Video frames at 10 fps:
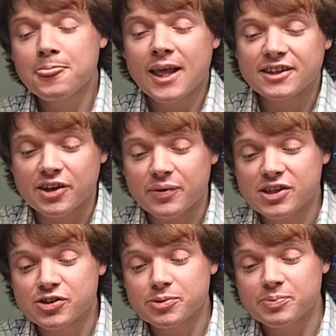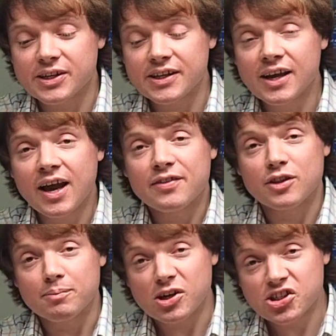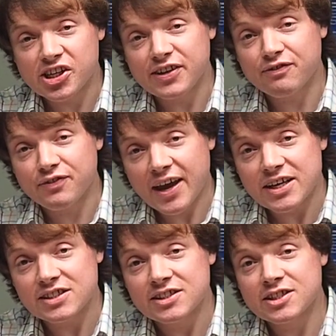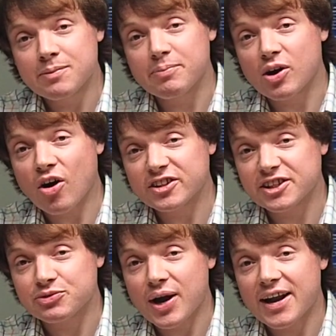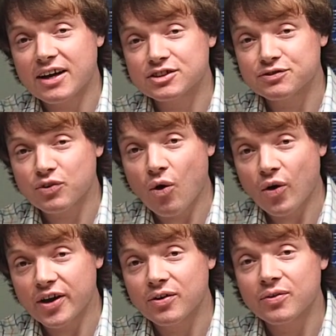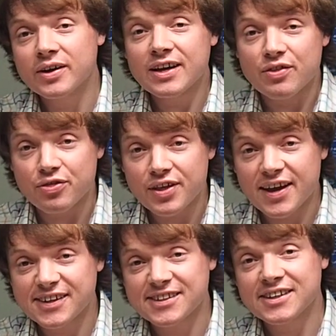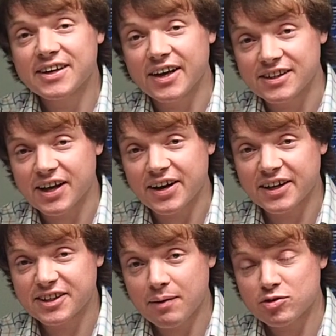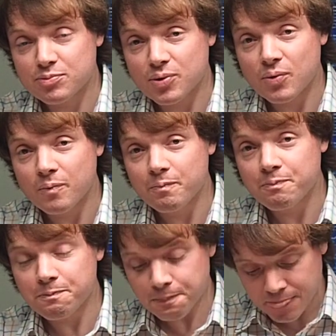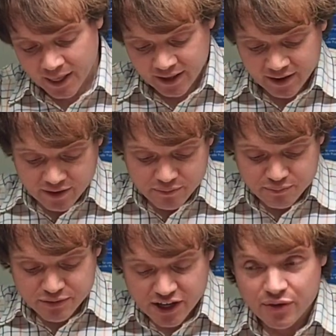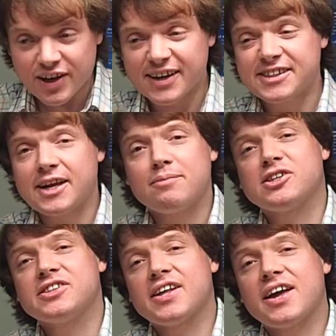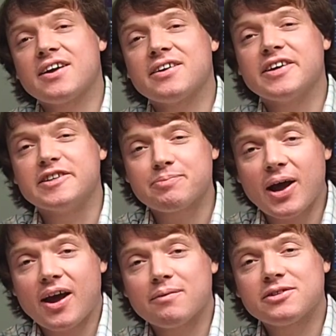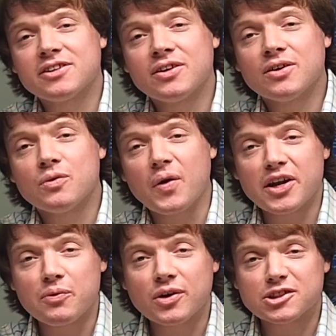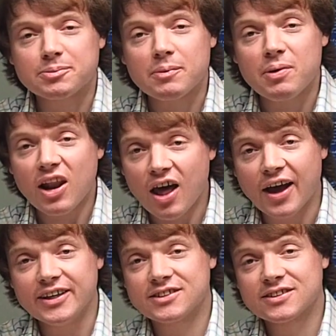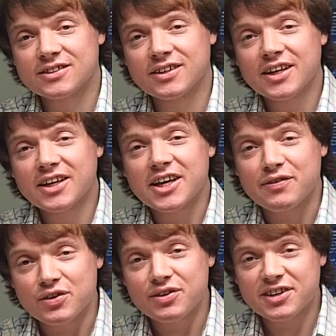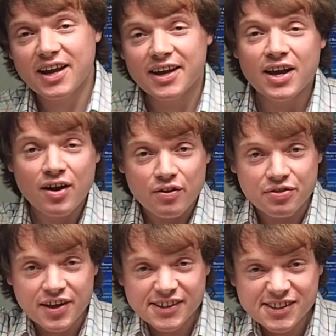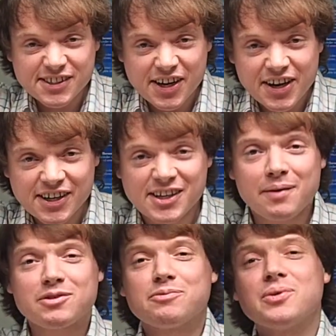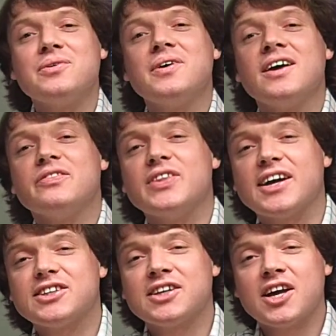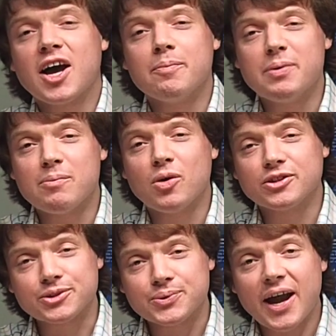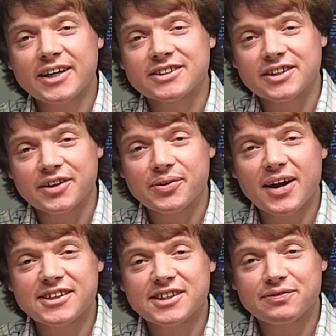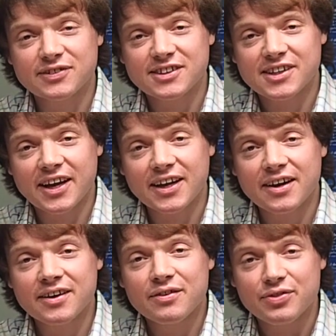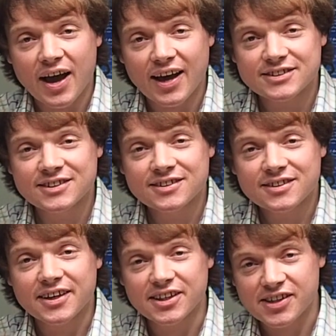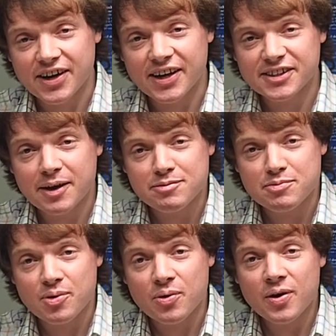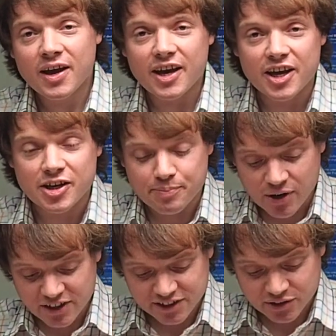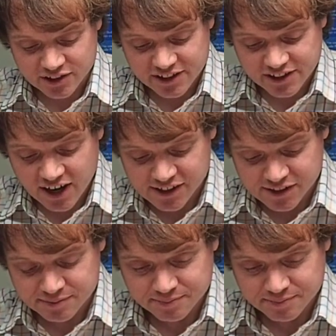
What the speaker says: So it should be, the machine failed because it ran out of oil. This is unacceptable. The only exception there is perhaps when you want to be polite. If you say, this is unacceptable, that's a bit more direct and aggressive than saying, that is unacceptable in a personal discussion.